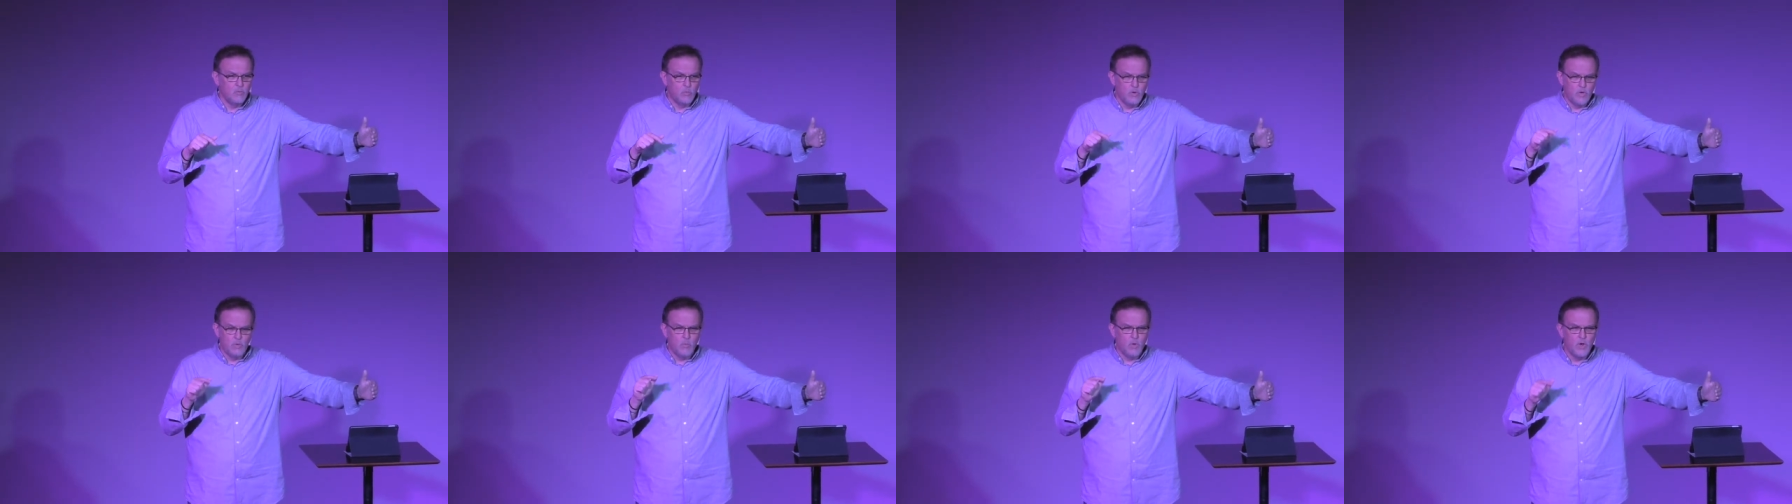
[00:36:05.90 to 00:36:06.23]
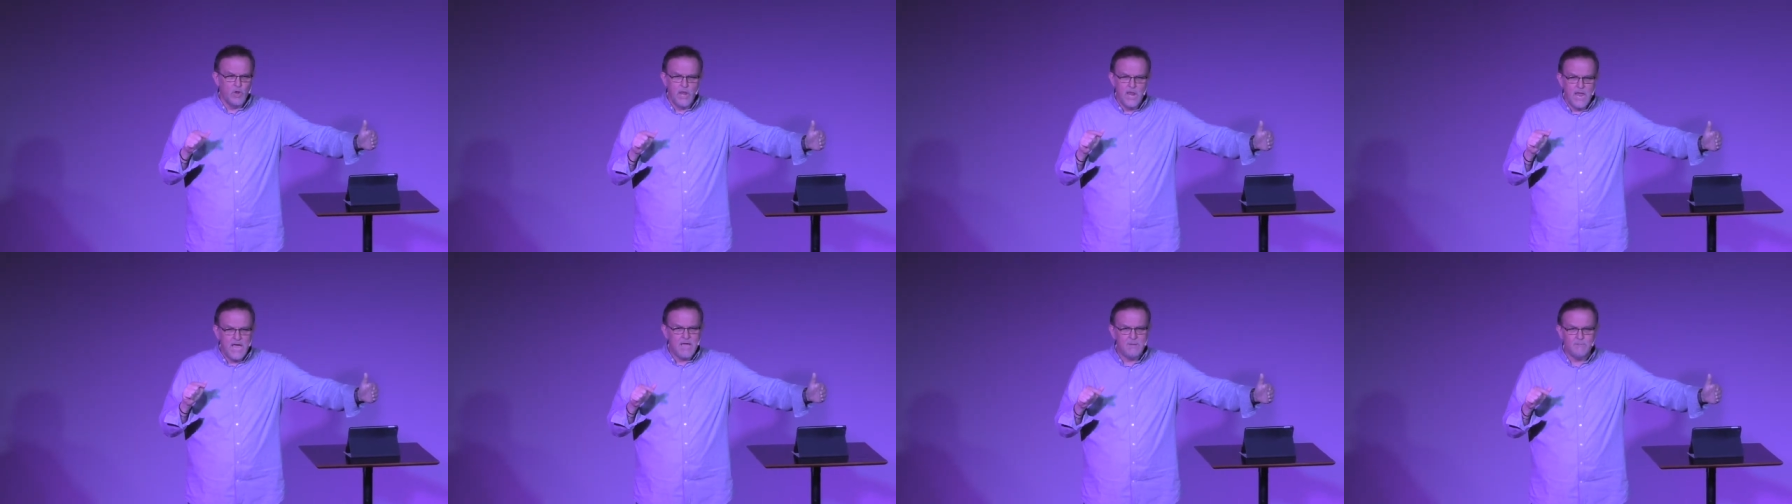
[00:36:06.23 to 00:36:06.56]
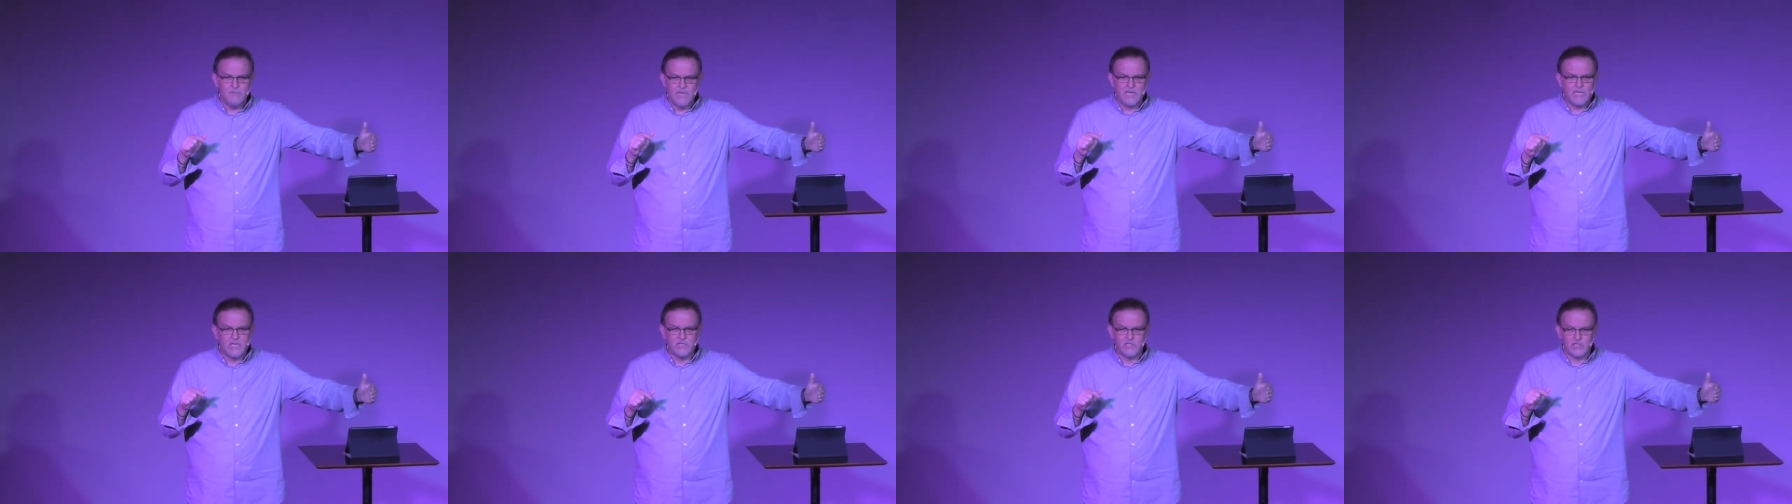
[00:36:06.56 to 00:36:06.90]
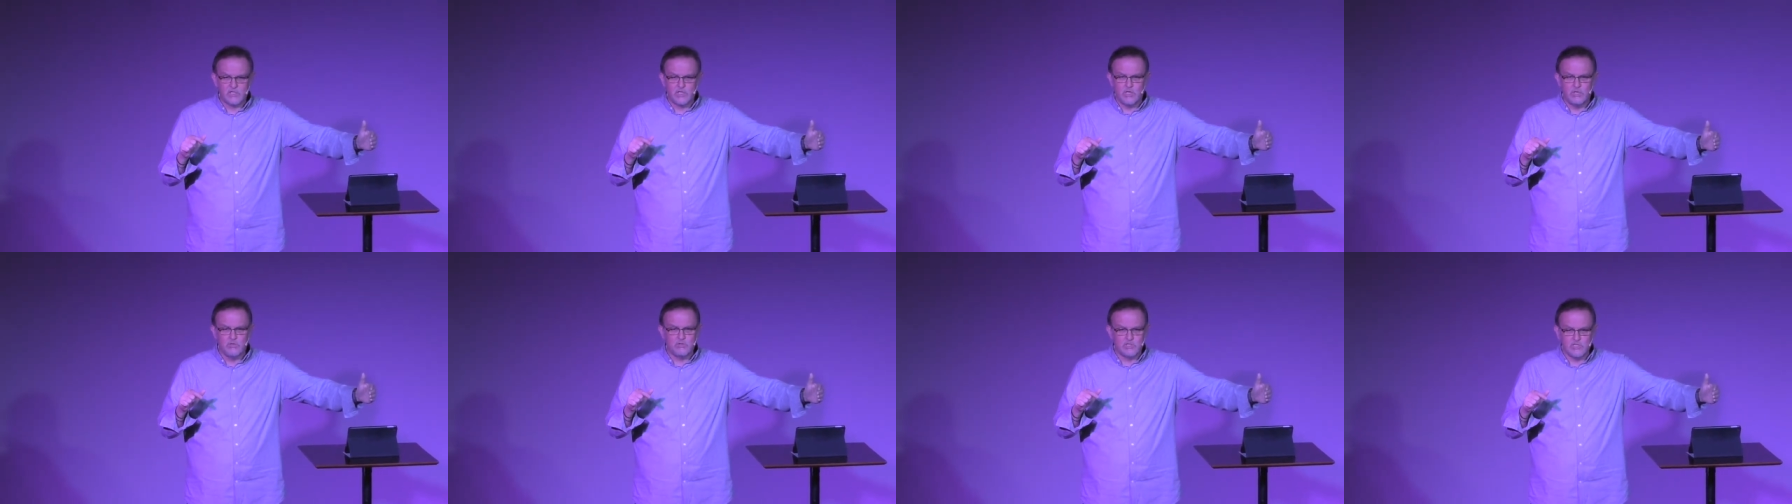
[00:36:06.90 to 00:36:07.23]
We will not make
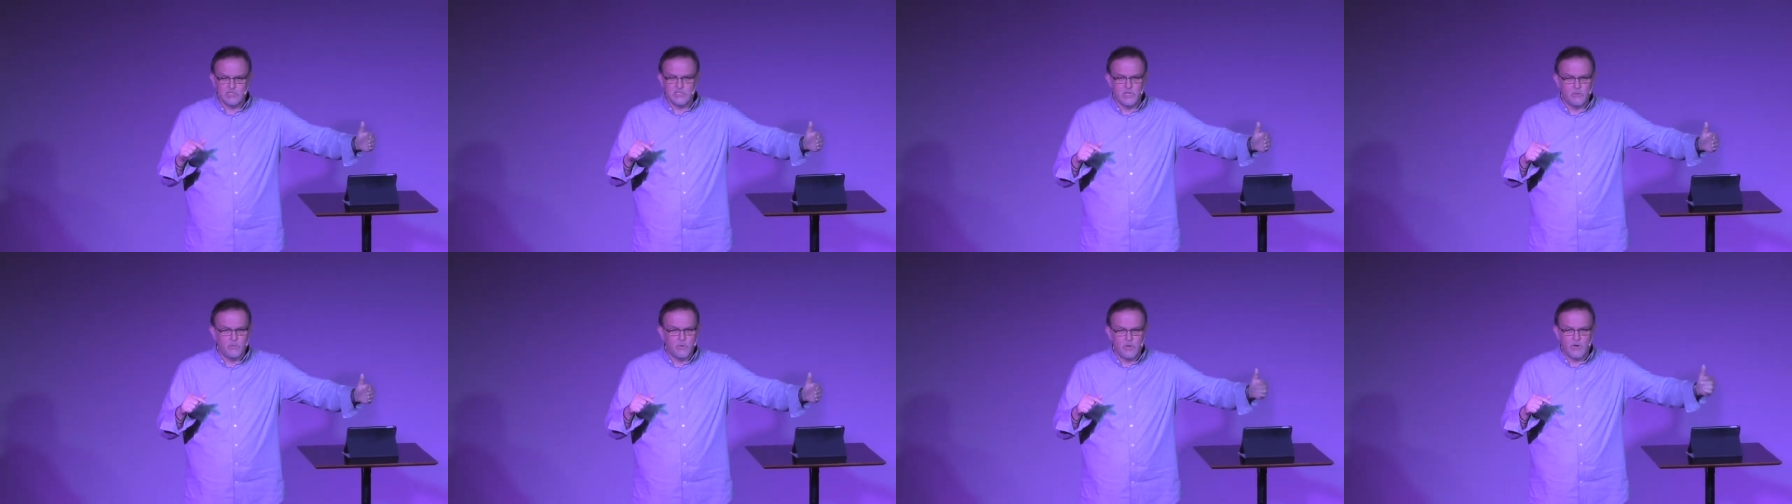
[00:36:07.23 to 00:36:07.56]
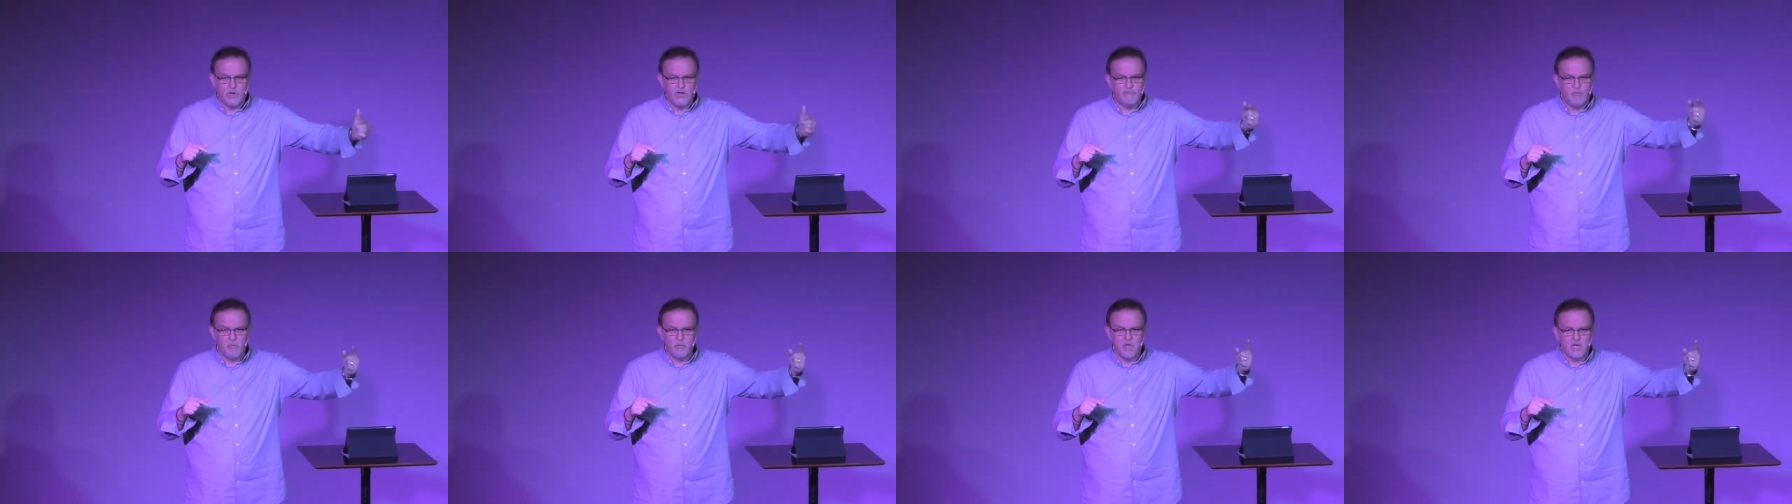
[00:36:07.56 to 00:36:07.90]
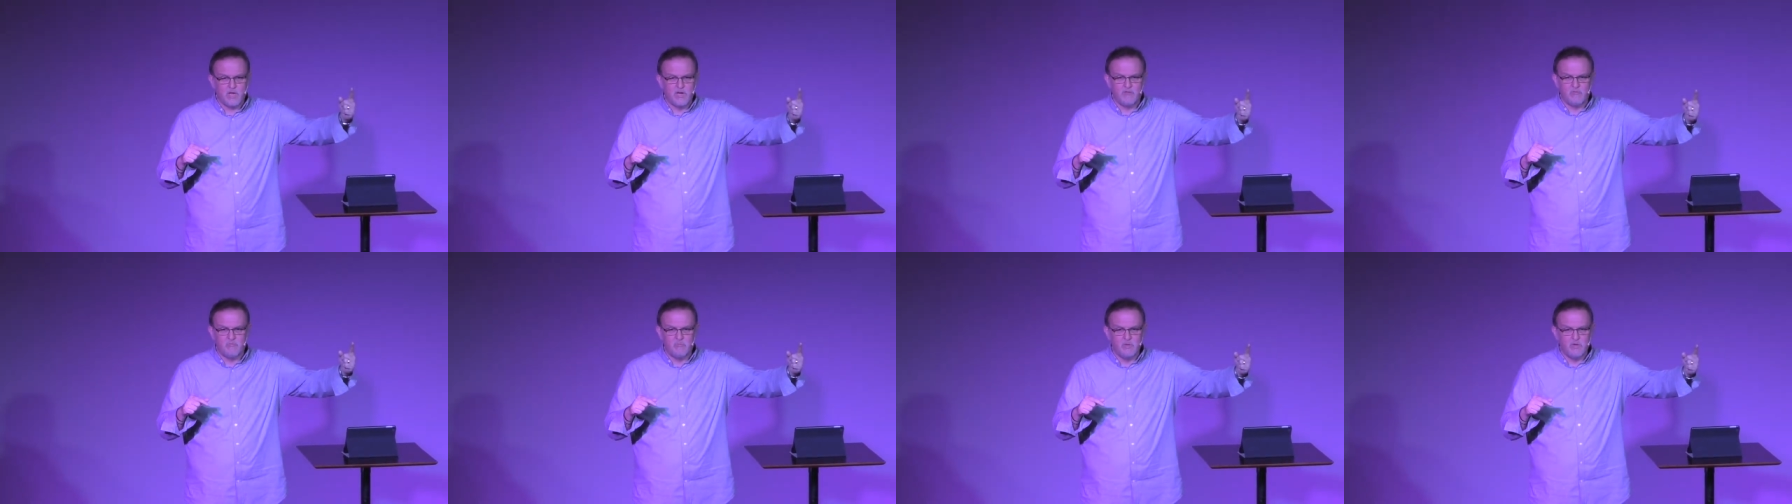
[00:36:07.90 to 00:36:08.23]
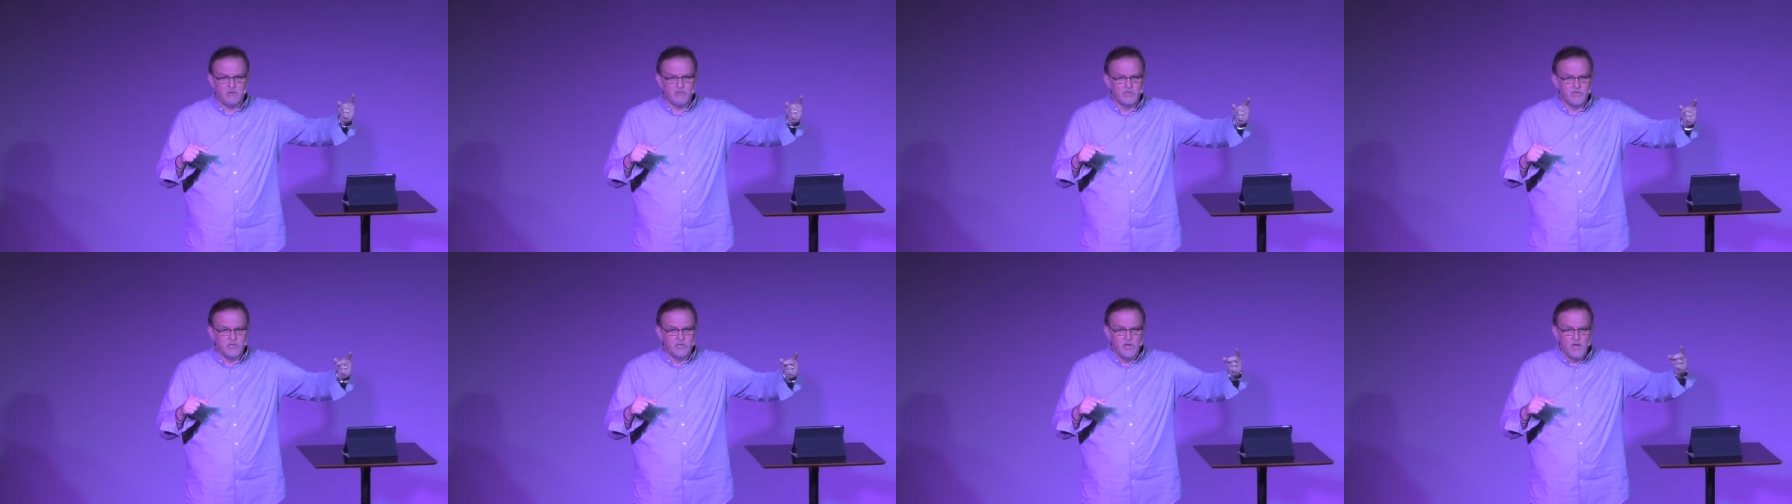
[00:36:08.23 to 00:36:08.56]
excuses that we don't have a big enough
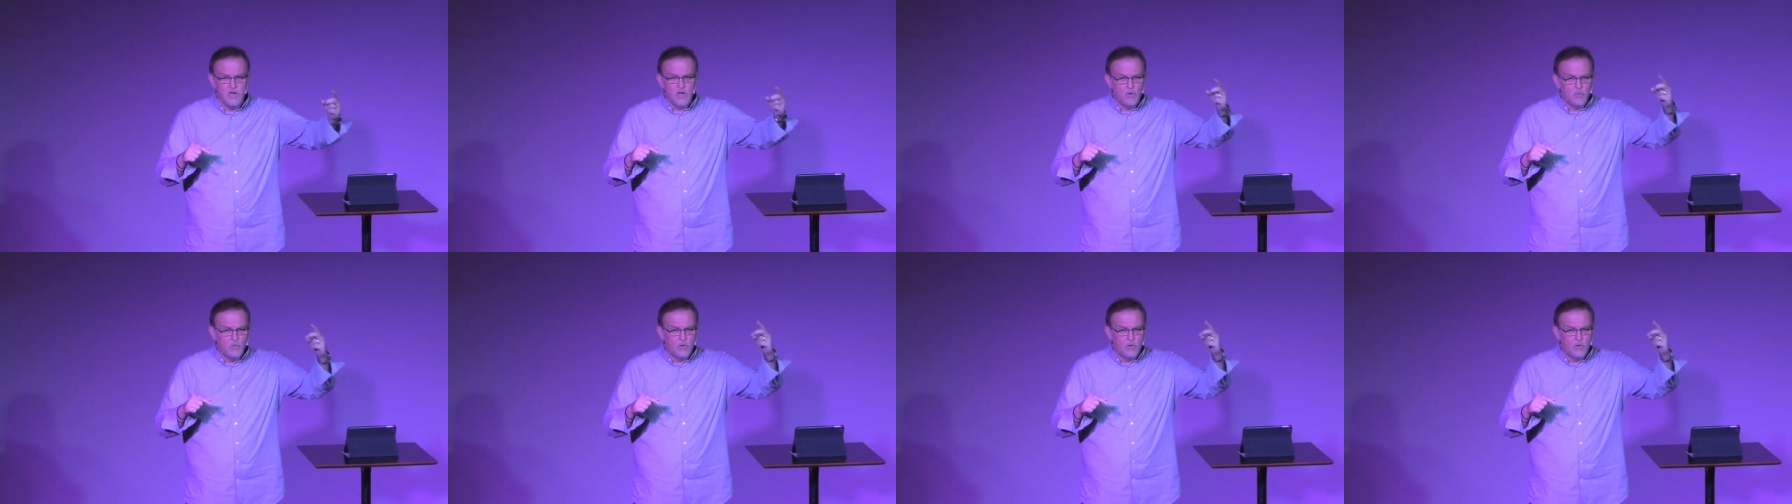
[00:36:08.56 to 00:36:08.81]
building,